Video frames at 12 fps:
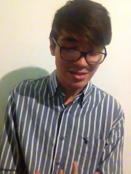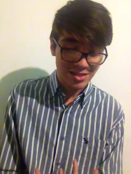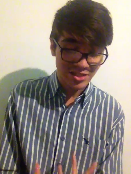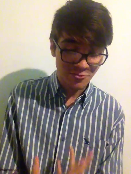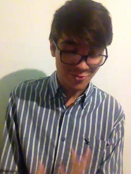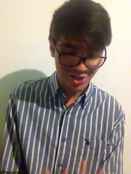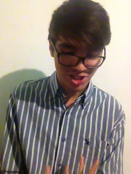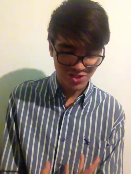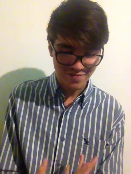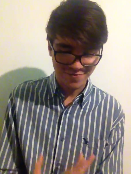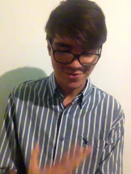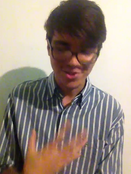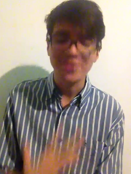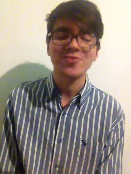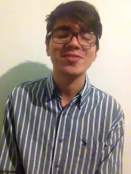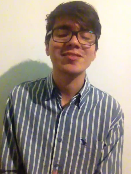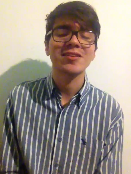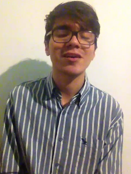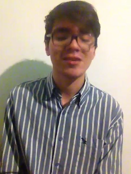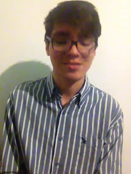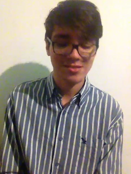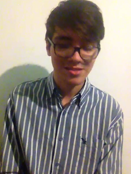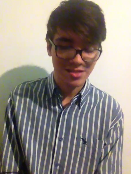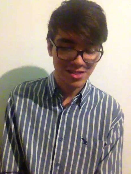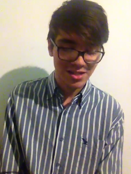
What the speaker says: and reach for new stars